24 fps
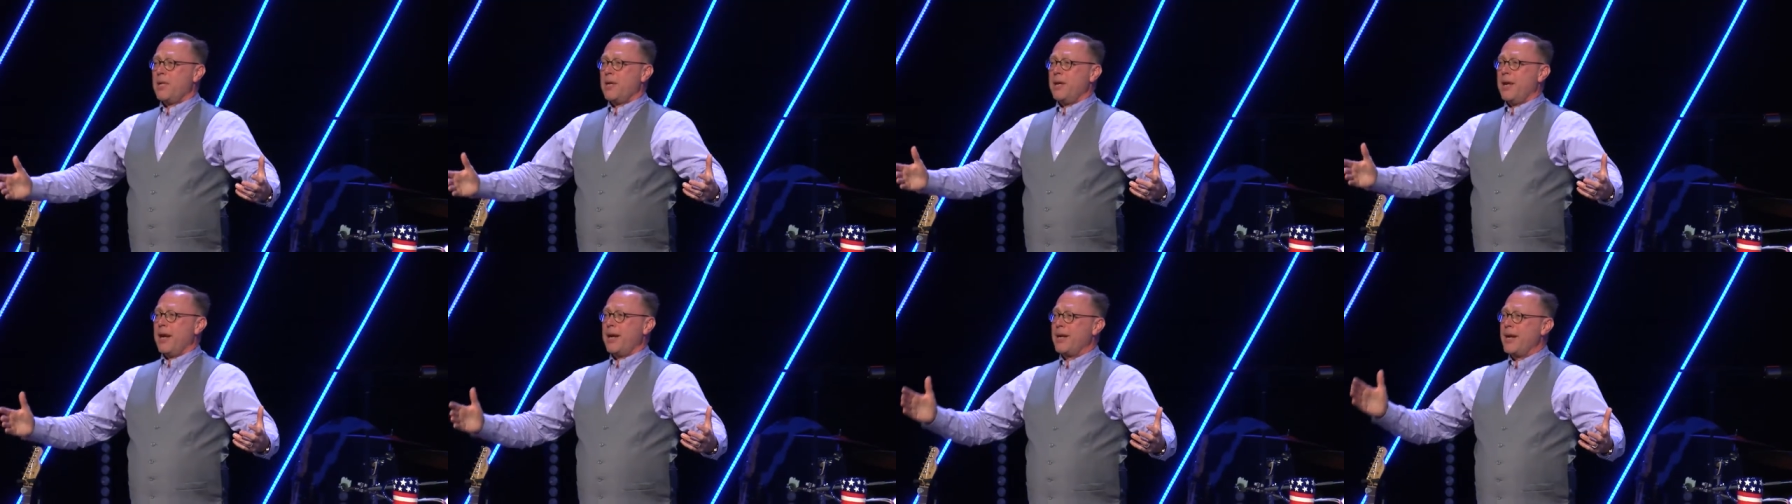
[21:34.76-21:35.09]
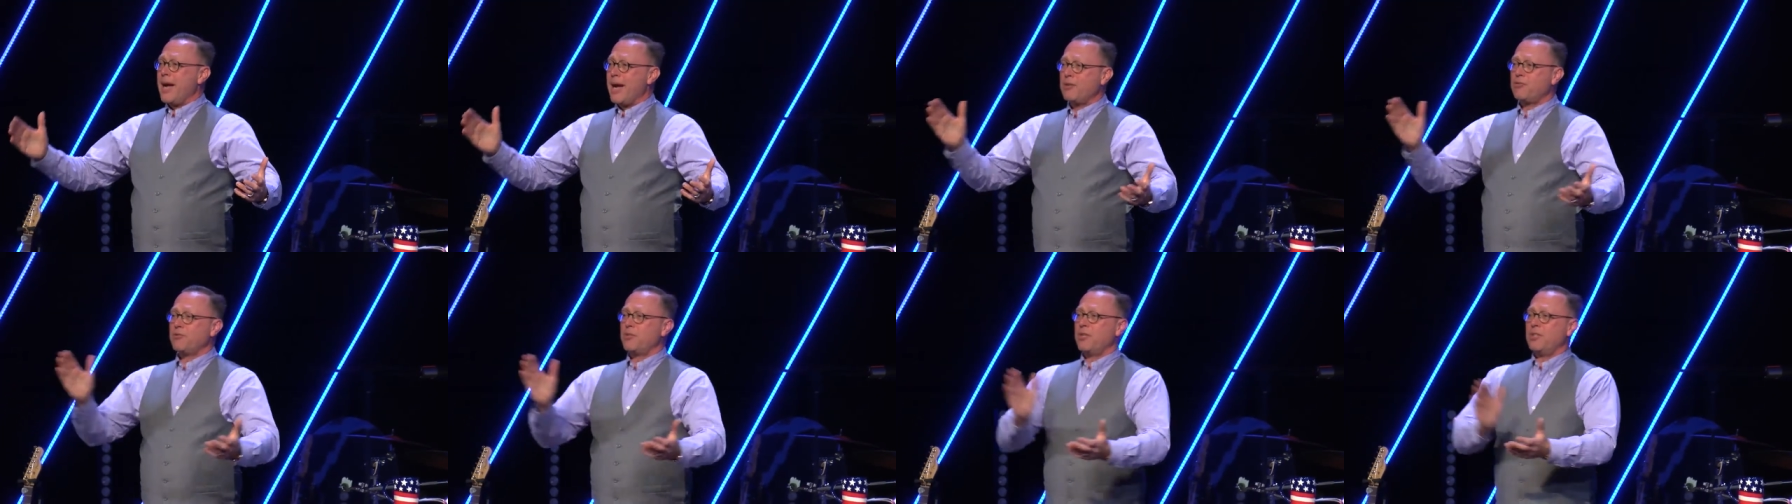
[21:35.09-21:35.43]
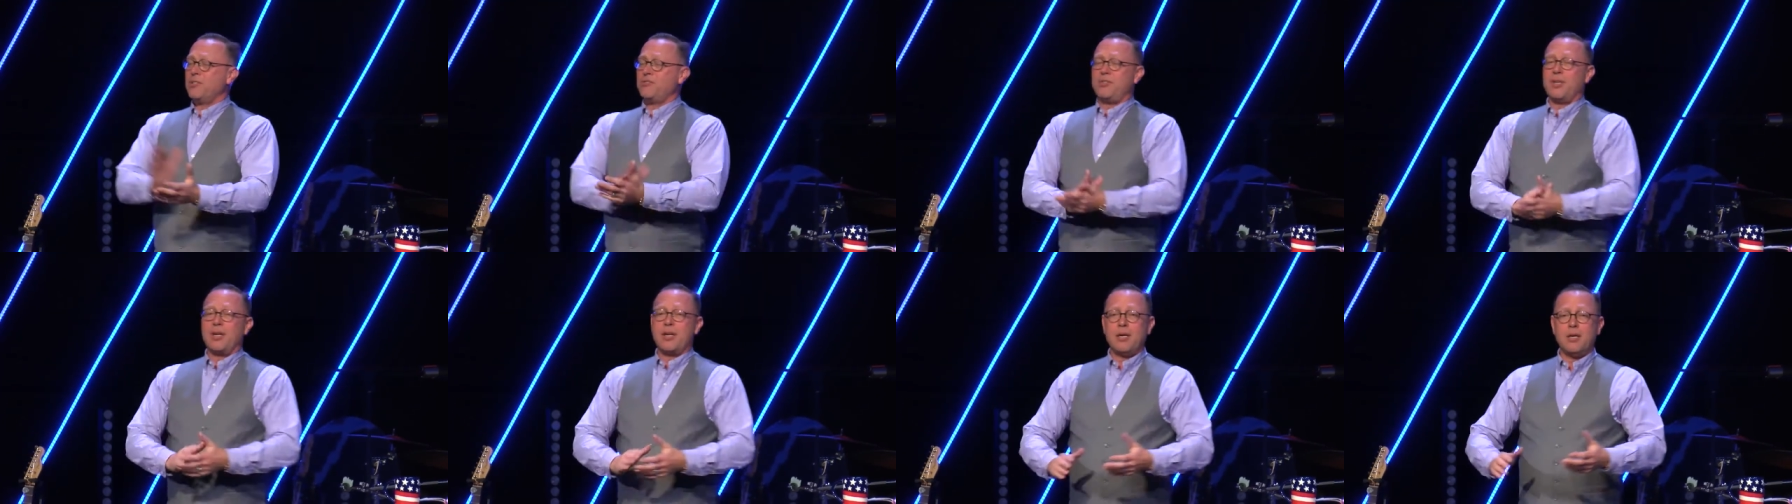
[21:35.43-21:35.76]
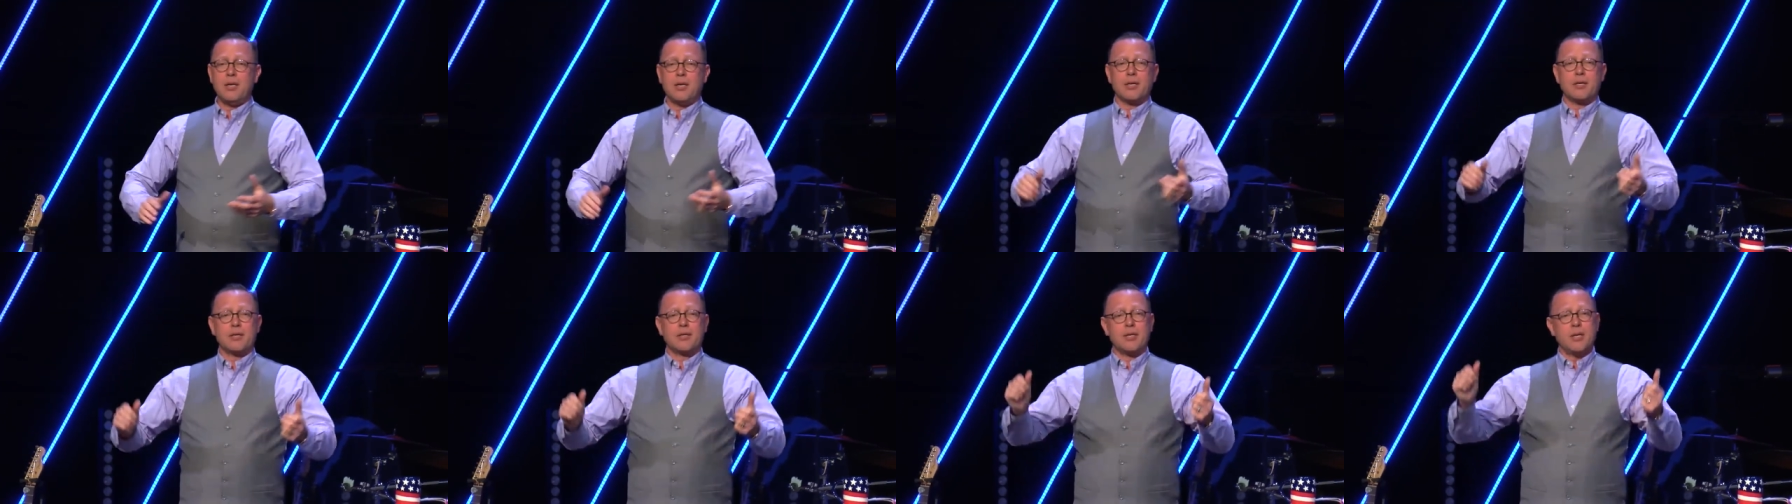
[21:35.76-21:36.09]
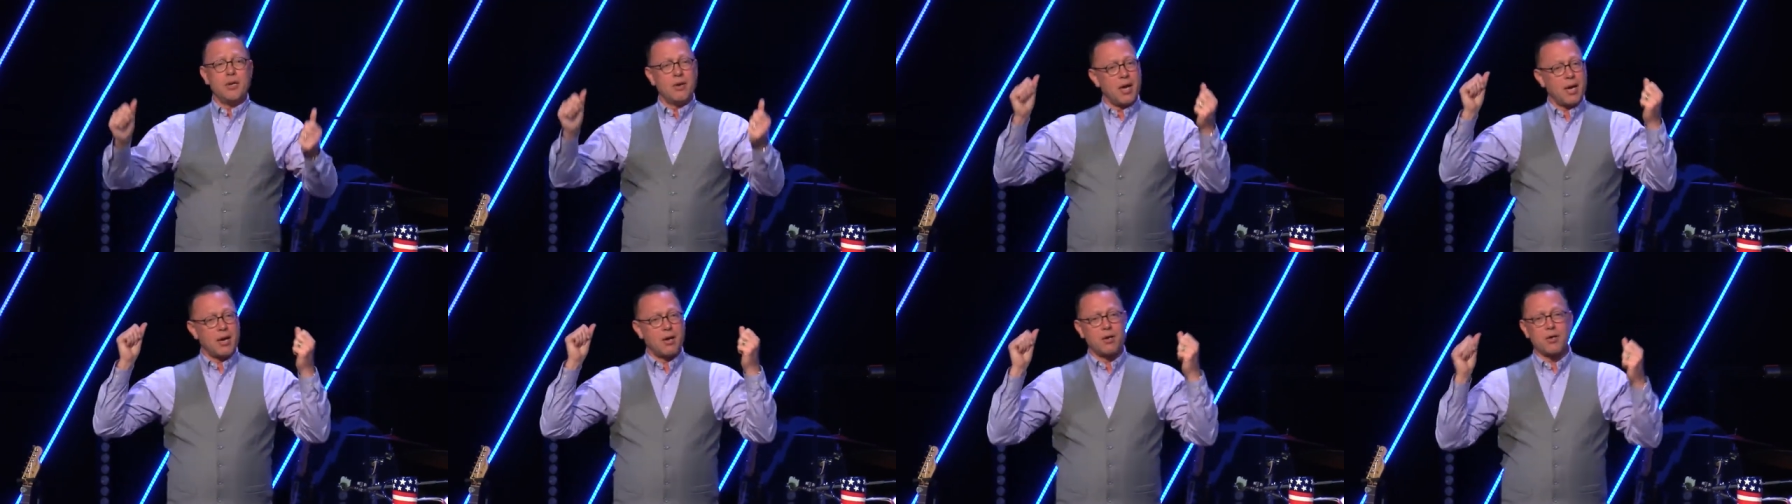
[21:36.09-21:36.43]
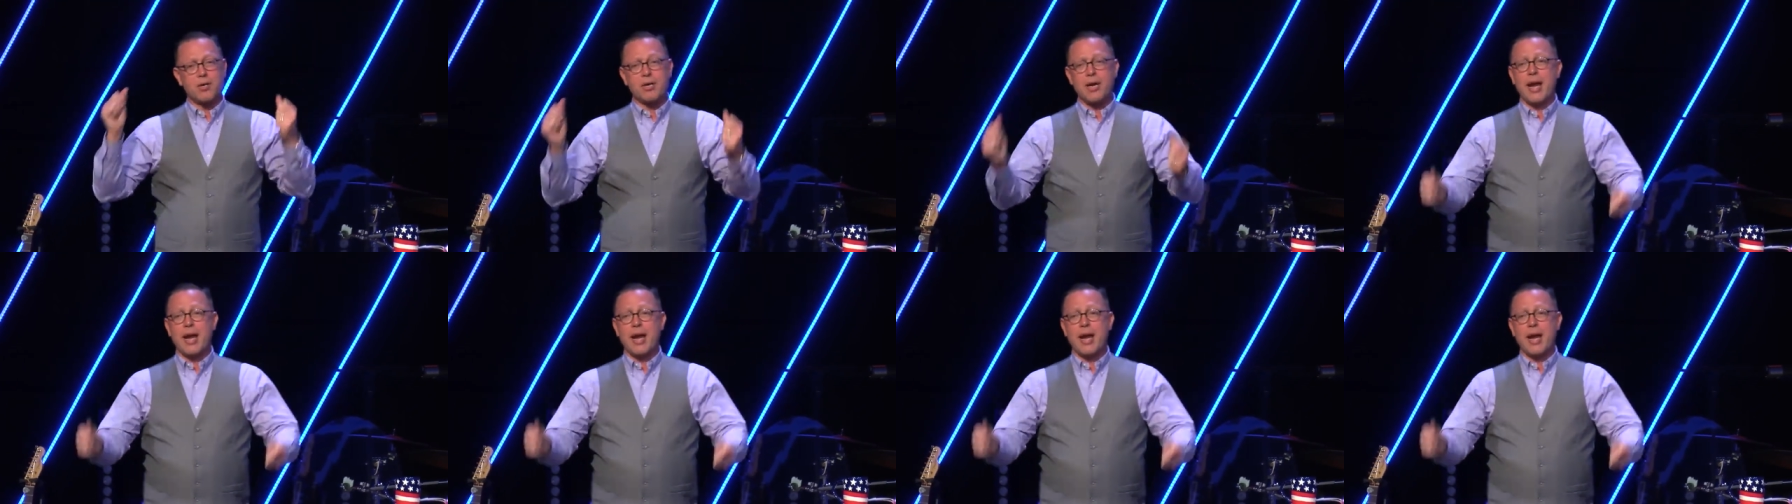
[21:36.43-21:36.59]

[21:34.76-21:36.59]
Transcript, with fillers: and God's going to say, Look, you got to learn